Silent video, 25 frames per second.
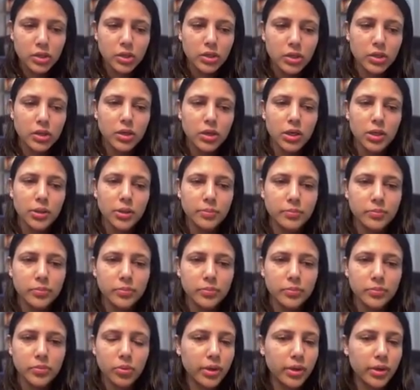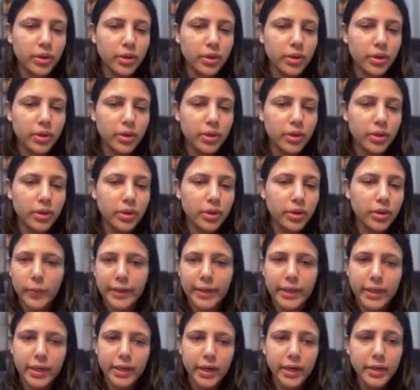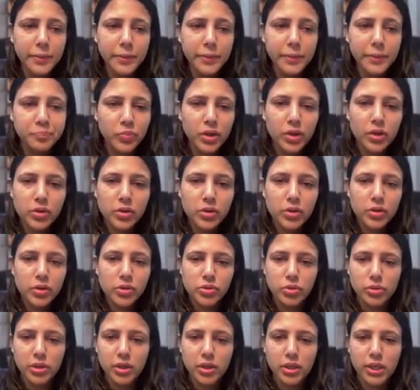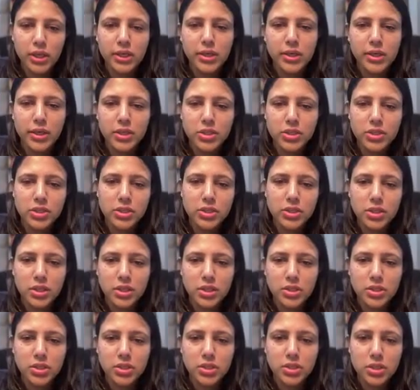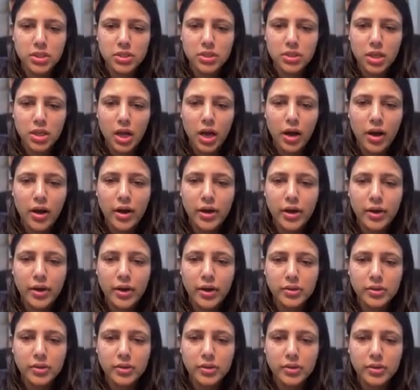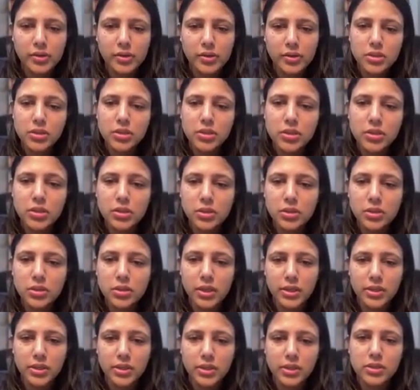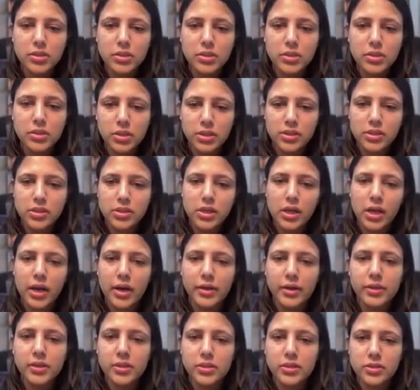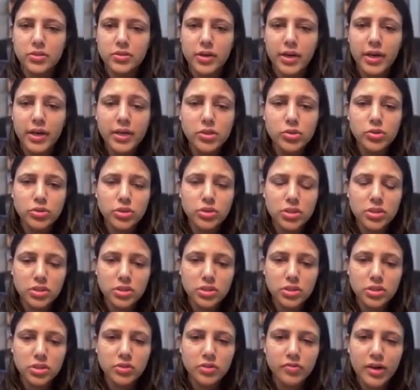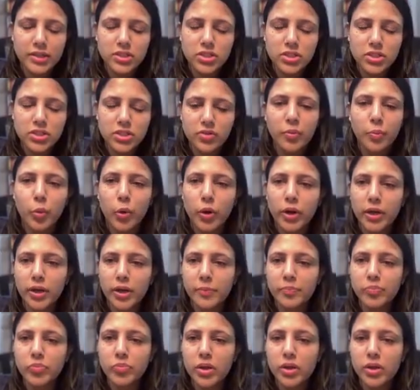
You can do it very quickly, right? So the nearest distances are this, this, this, and this, right? So this is the farthest away point.